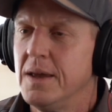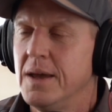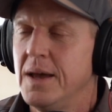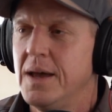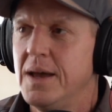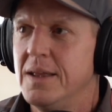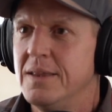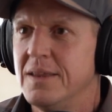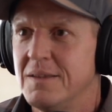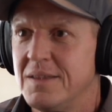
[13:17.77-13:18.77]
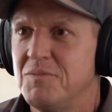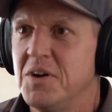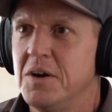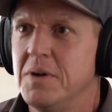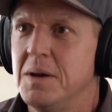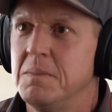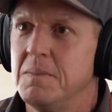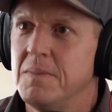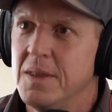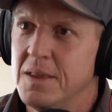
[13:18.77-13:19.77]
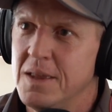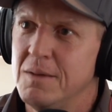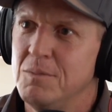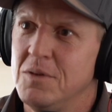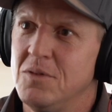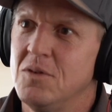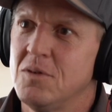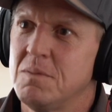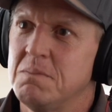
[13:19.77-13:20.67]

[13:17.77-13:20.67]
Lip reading: and vert ramp, and then we're just